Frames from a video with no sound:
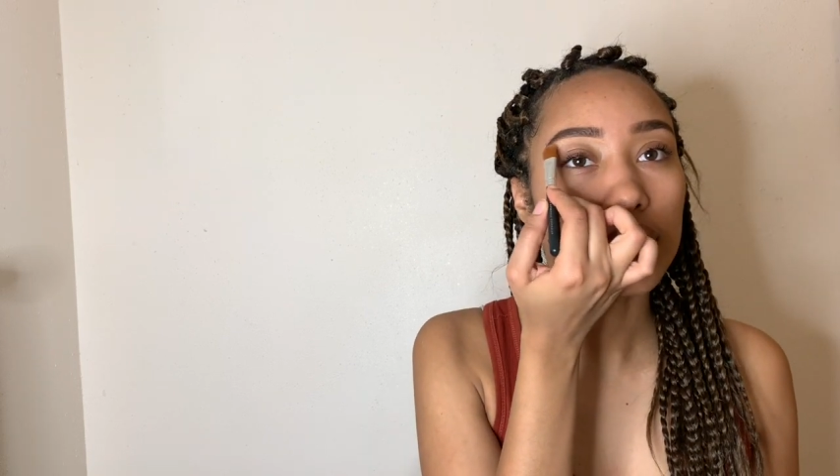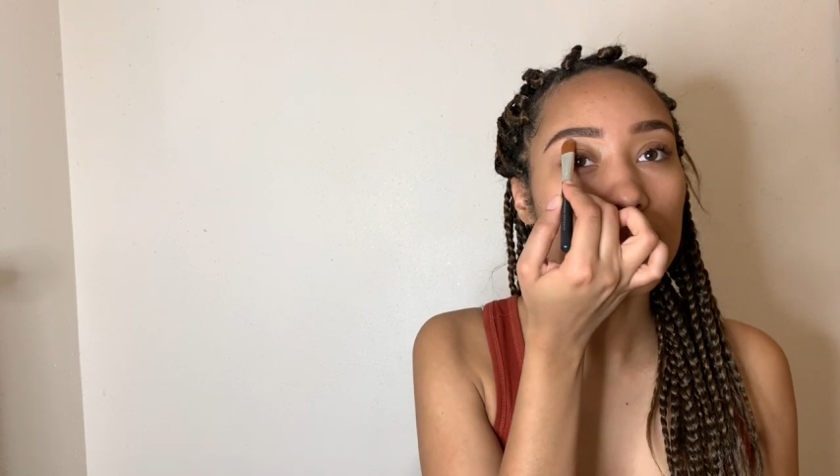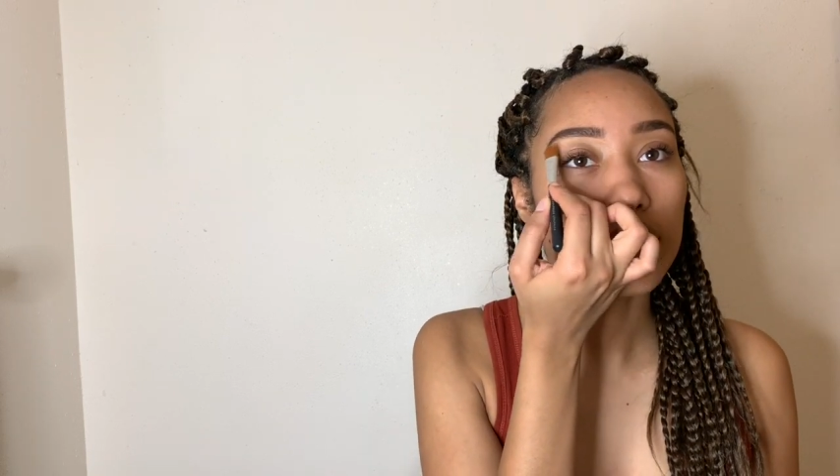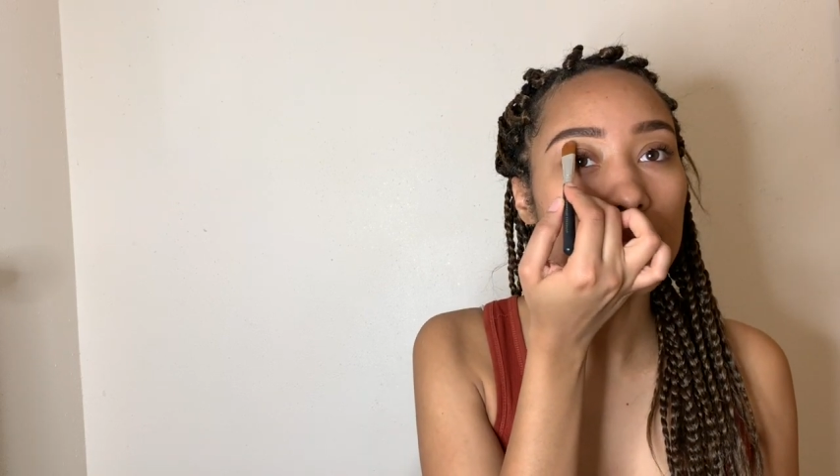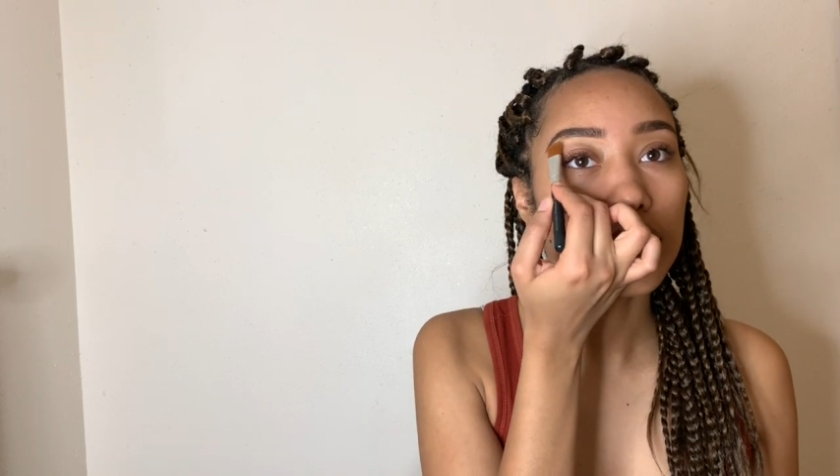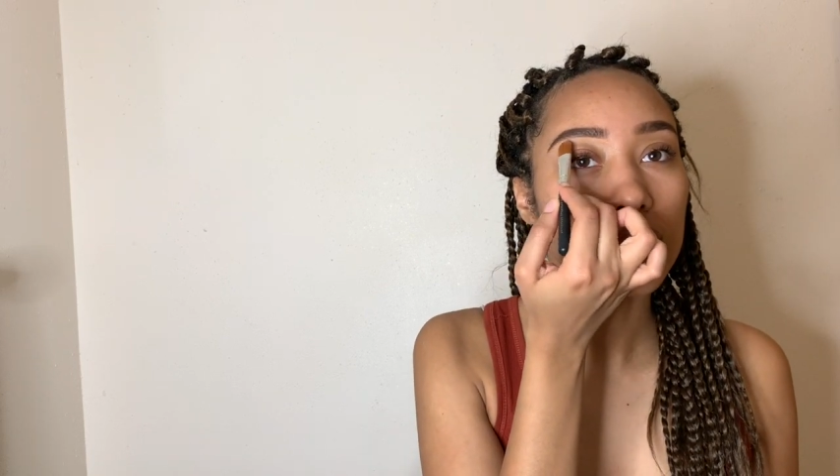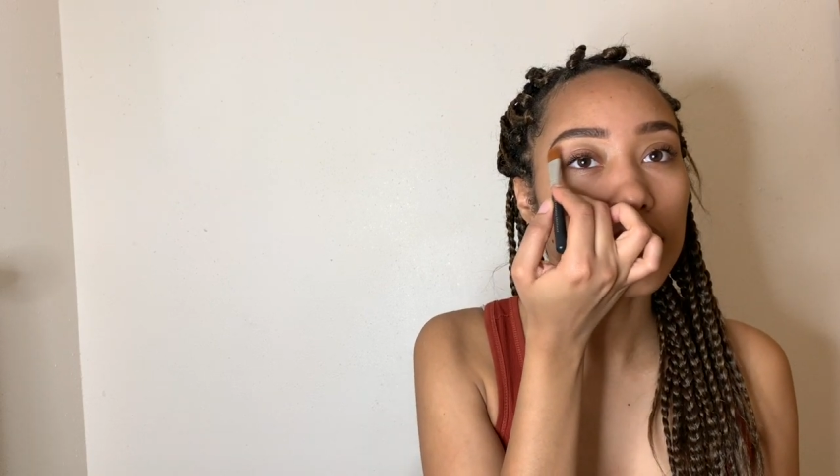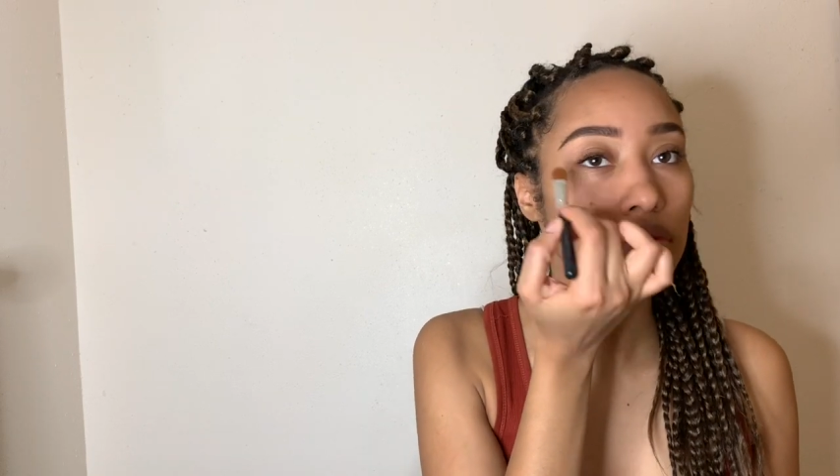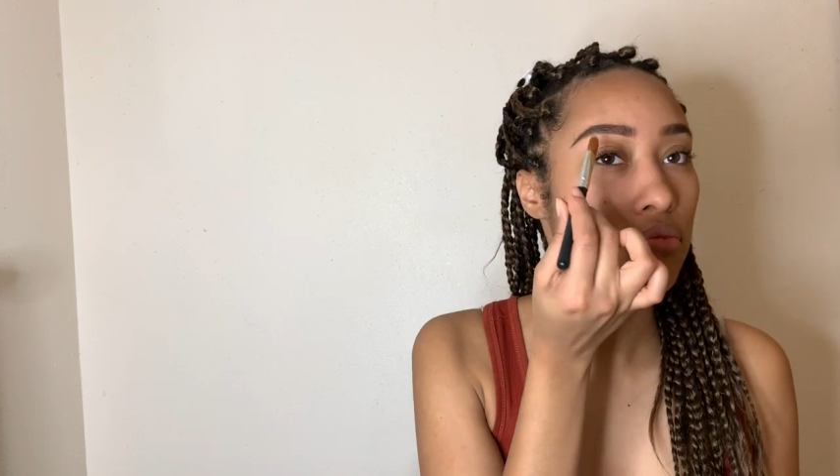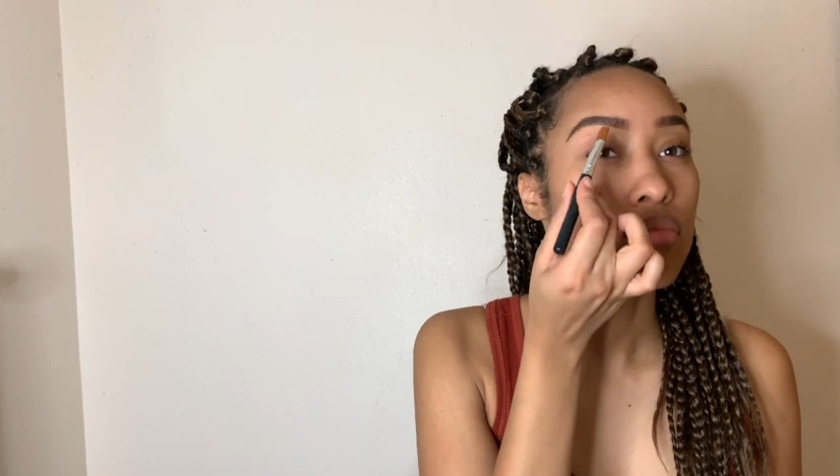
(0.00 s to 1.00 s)
concealer
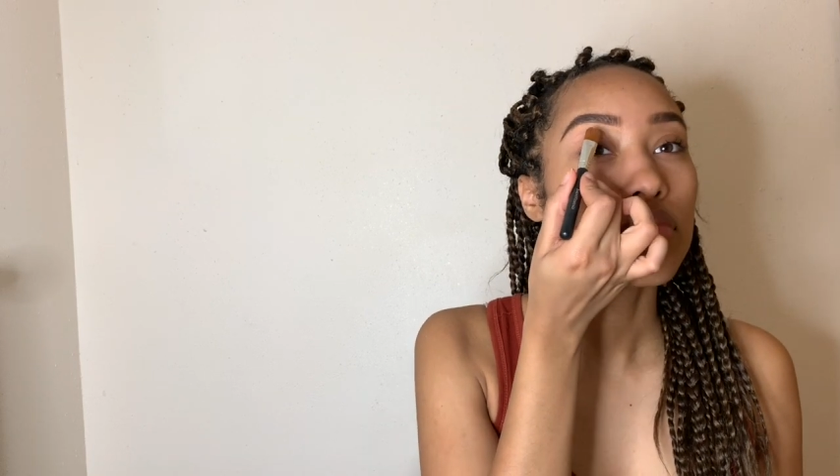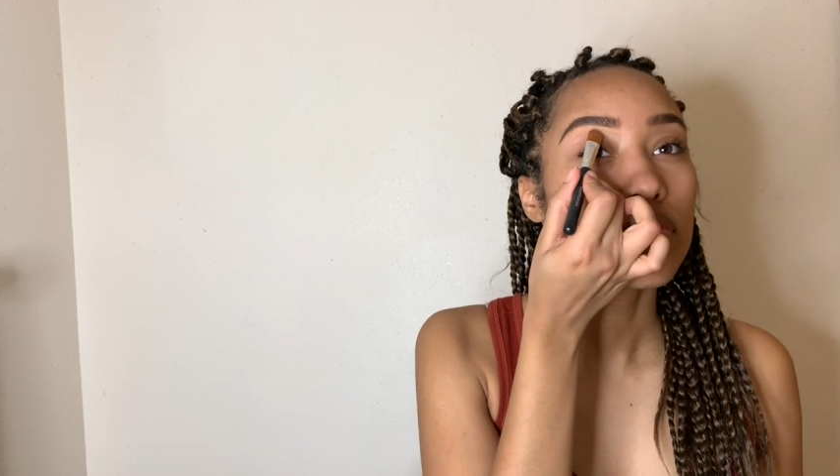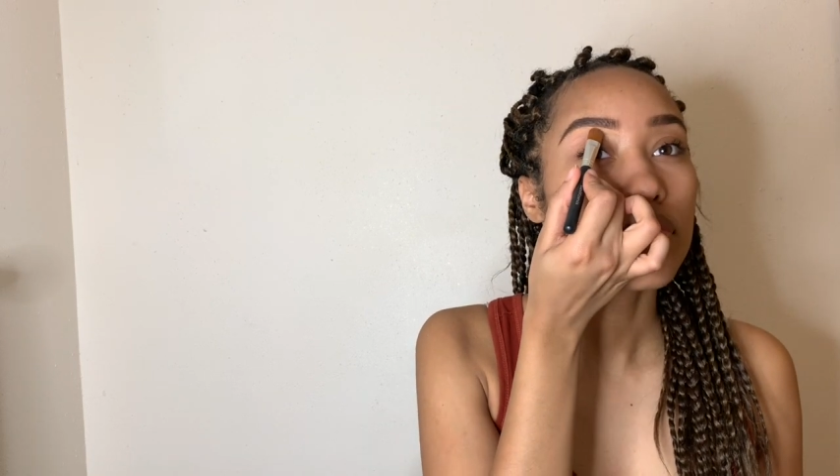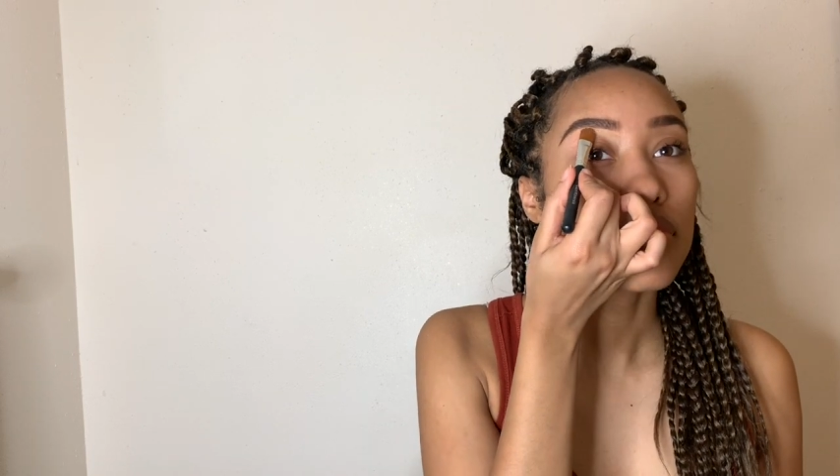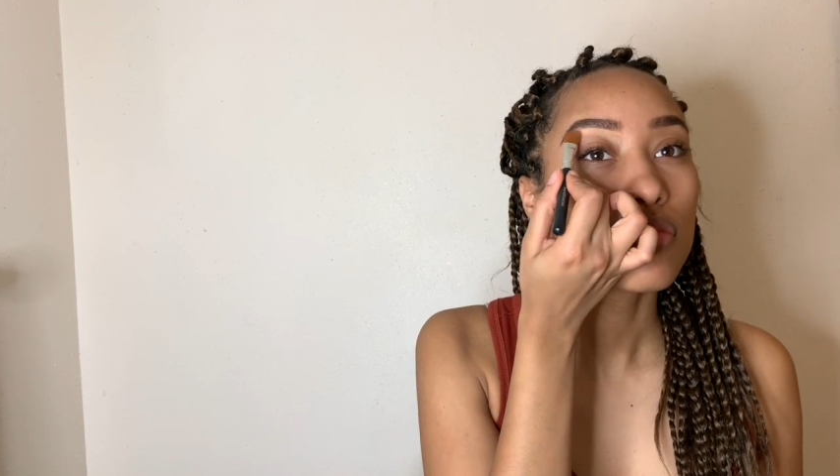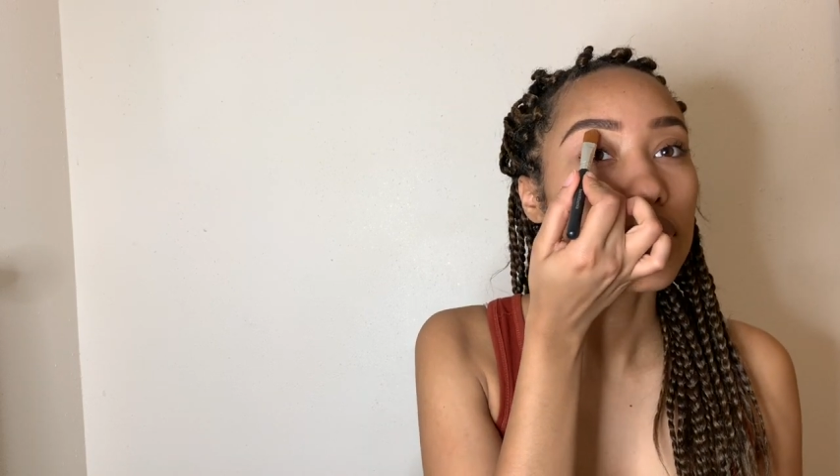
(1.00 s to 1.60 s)
palette in the color